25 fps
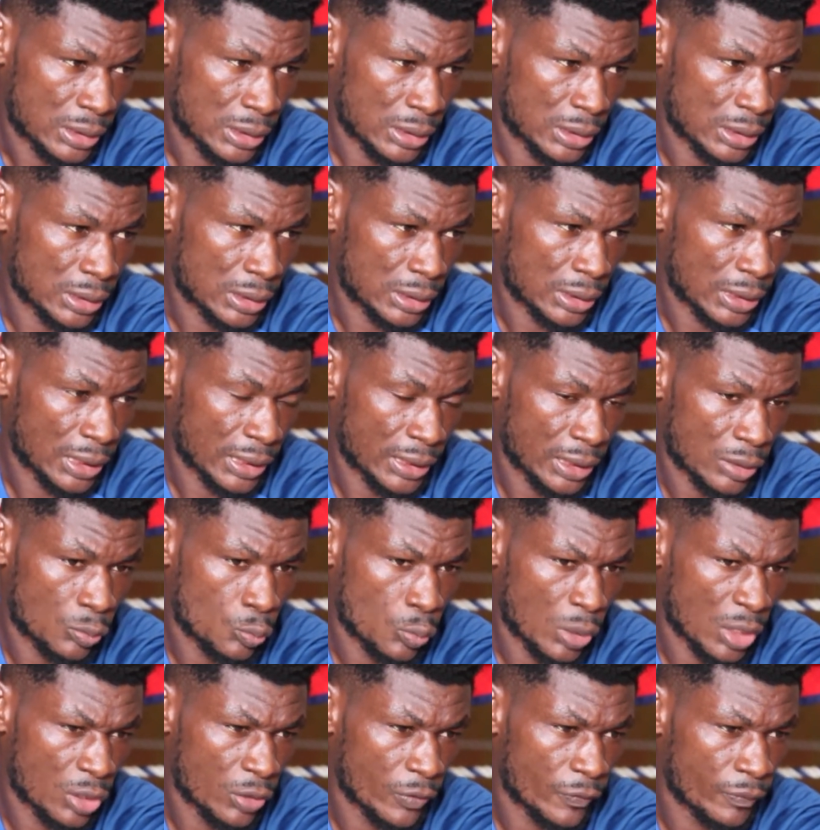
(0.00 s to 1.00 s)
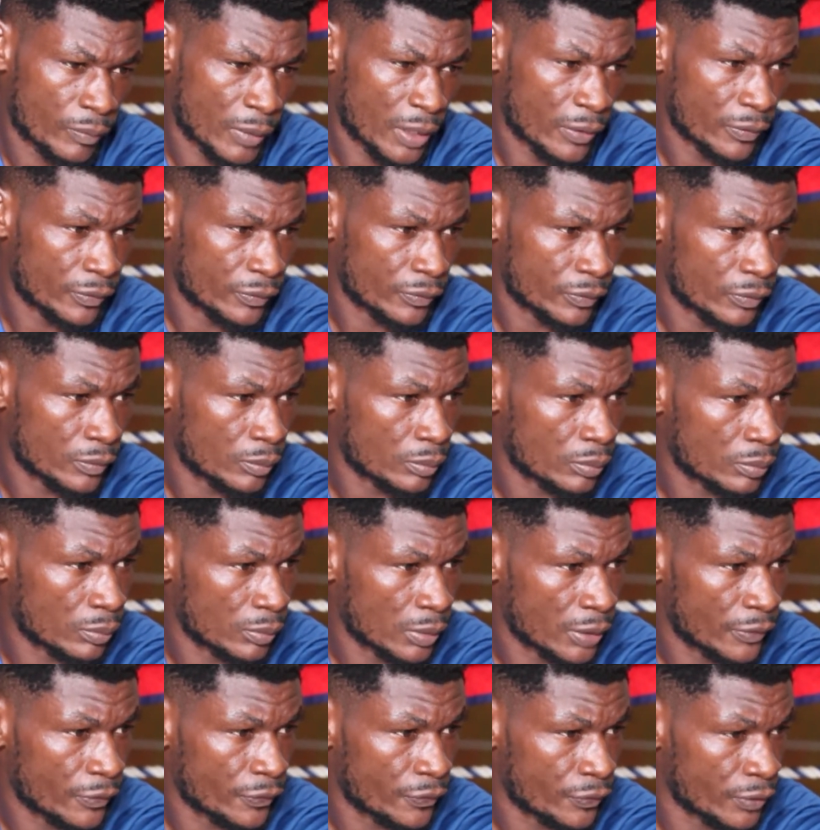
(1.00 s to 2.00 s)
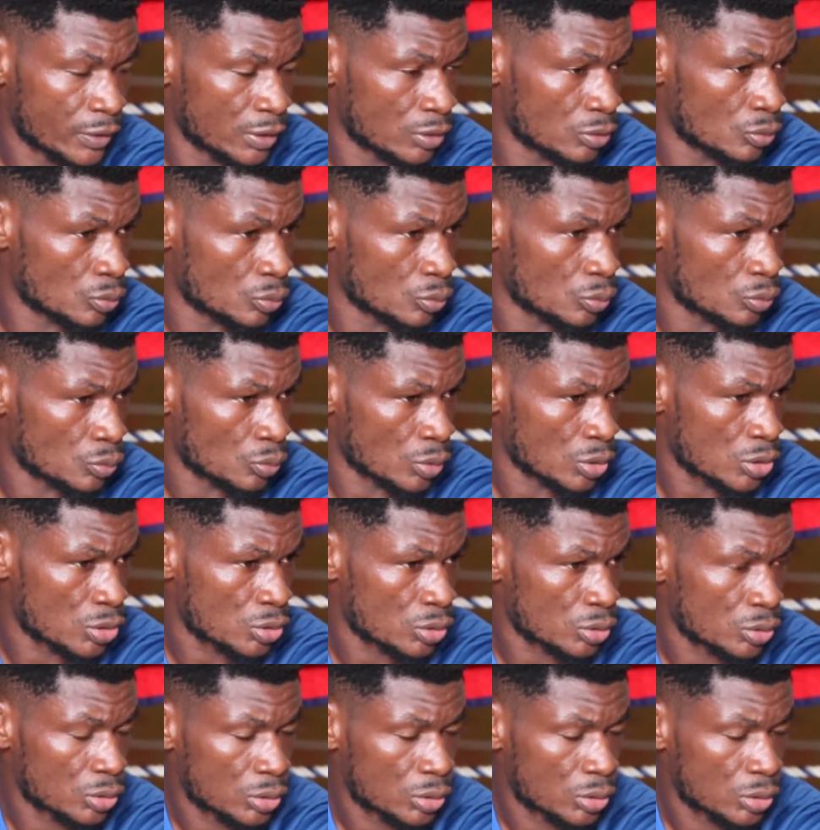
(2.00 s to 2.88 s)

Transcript: uh, I think one of my my friend was